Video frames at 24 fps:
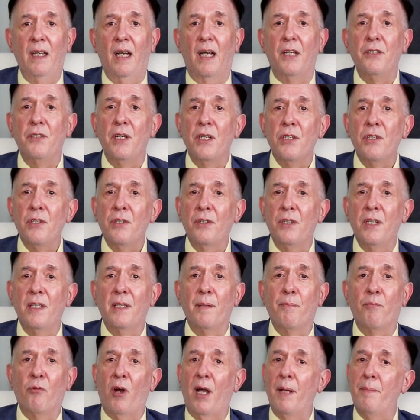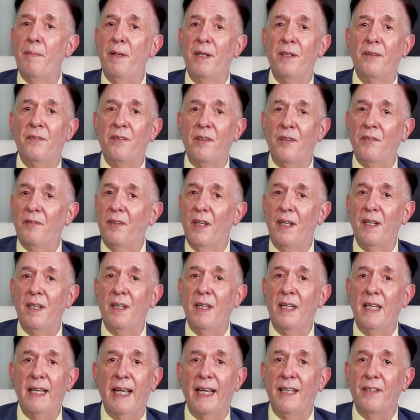Additionally, the Prime Minister said
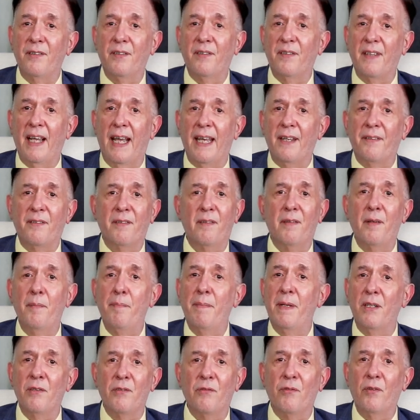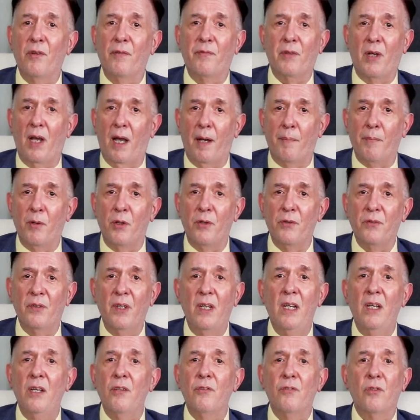he has tasked the Minister of Commerce
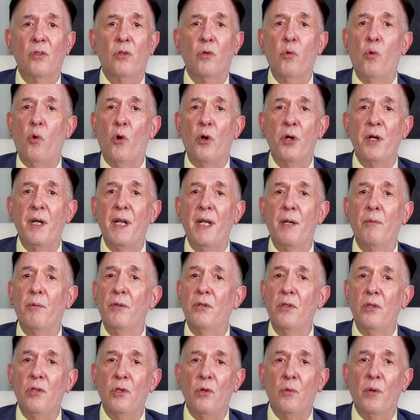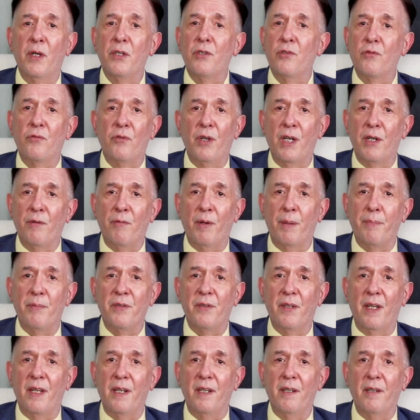to coordinate with the US Trade
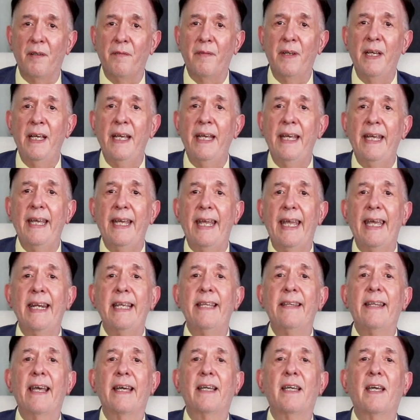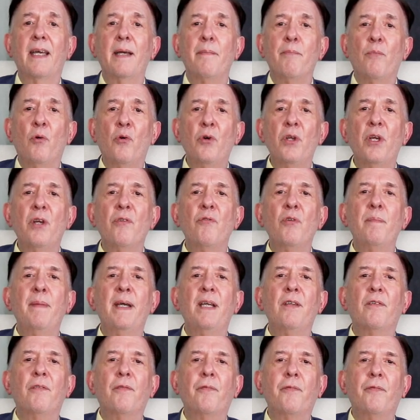Representative, adding that Cambodia
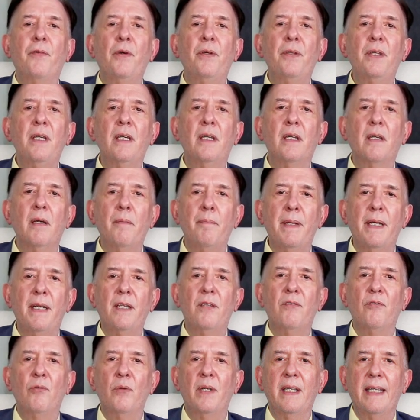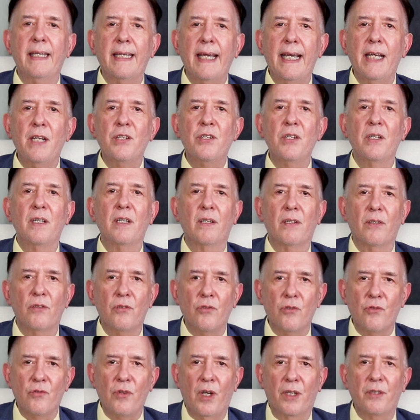remains fully committed to engaging in
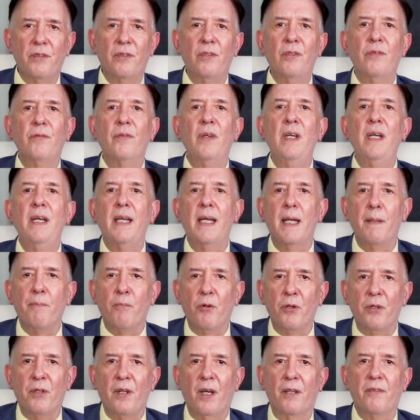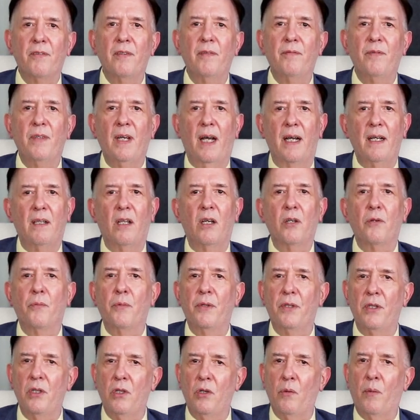constructive and productive dialogue
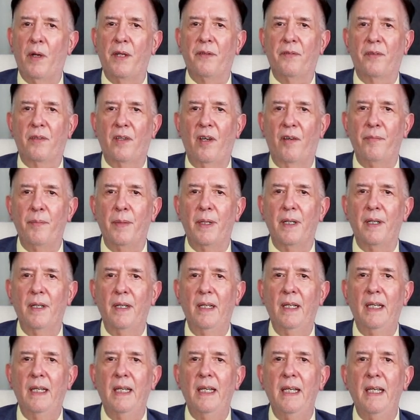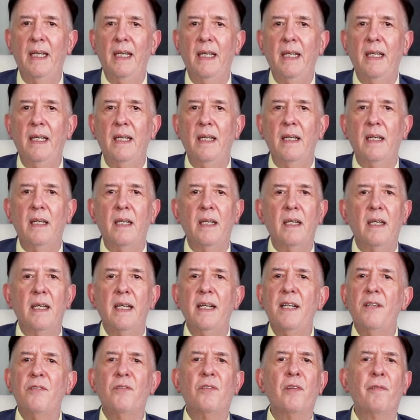with the US government.
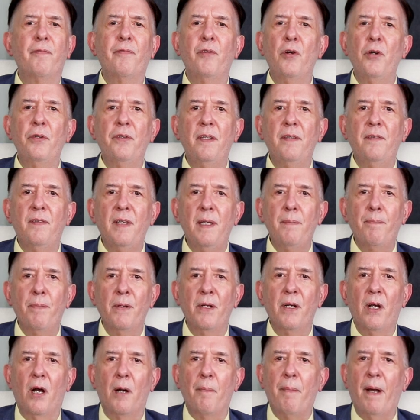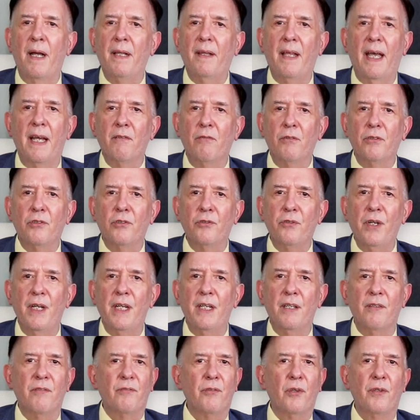It is to further deepen our bilateral
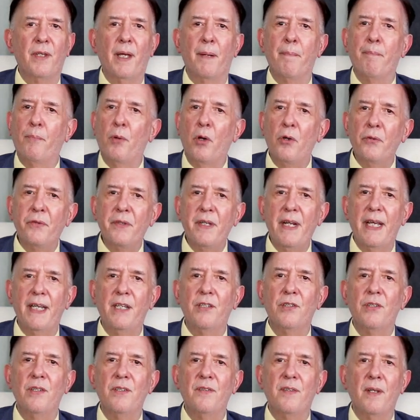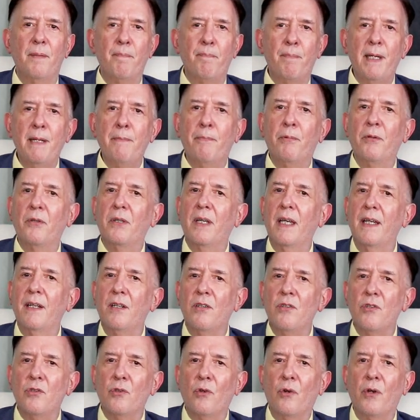trade so that both nations and people can
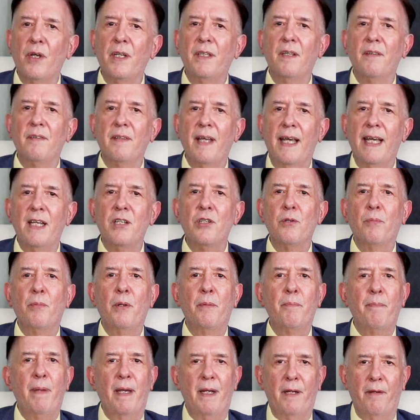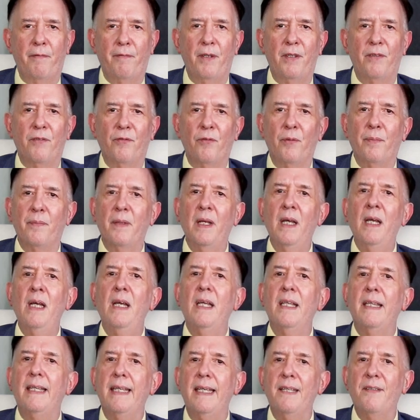enjoy the tangible benefits from
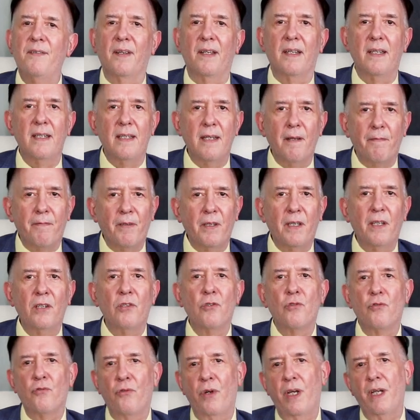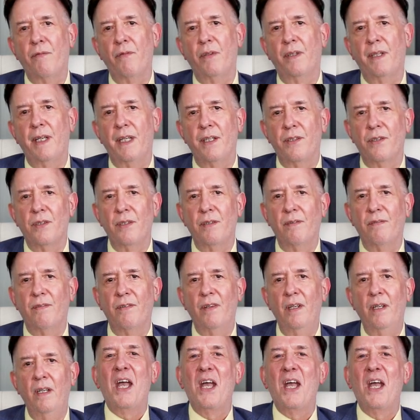these significant trade relations.